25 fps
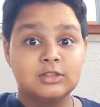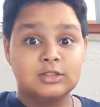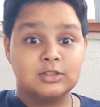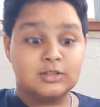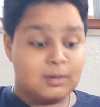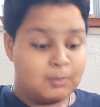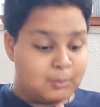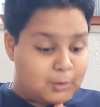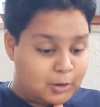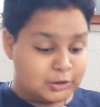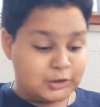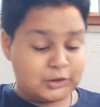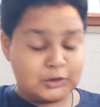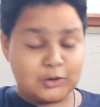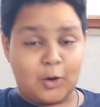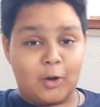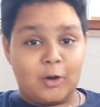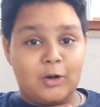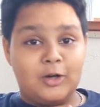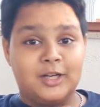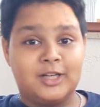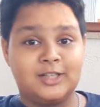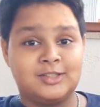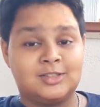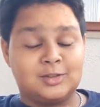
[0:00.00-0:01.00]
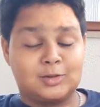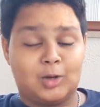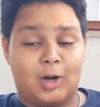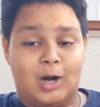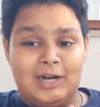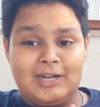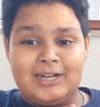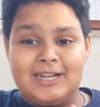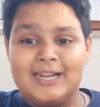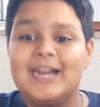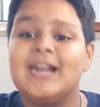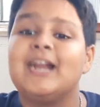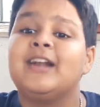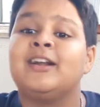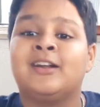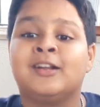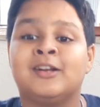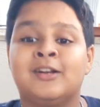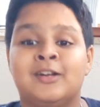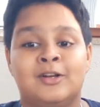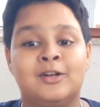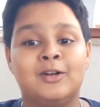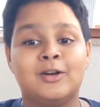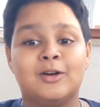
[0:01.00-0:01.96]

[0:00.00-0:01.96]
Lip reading: the most coldest continent.